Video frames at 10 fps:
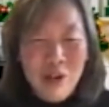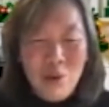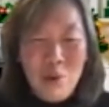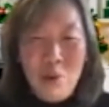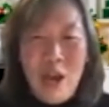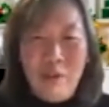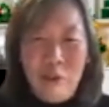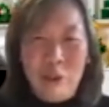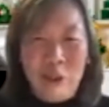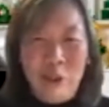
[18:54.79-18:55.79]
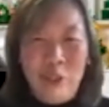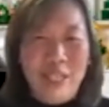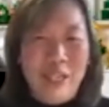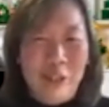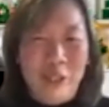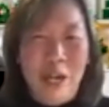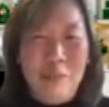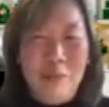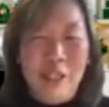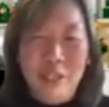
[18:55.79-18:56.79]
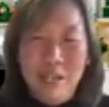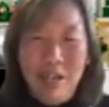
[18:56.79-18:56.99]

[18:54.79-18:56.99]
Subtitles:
who have also decided to come and